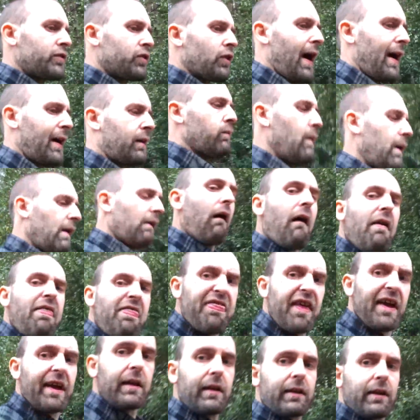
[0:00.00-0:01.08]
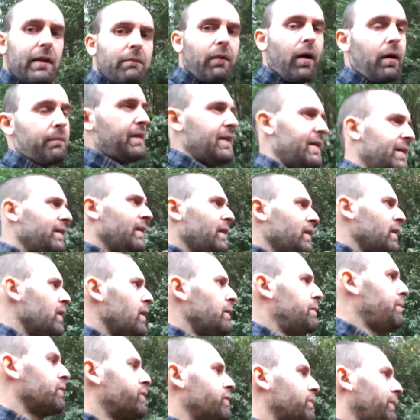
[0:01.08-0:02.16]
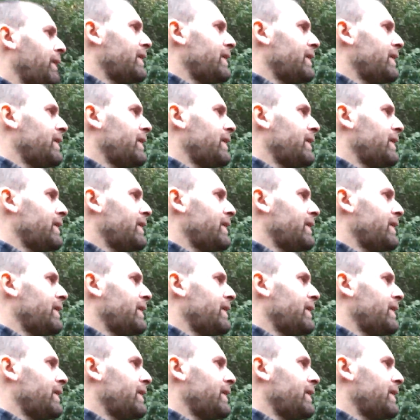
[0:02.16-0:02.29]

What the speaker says: track where I think there might be a possible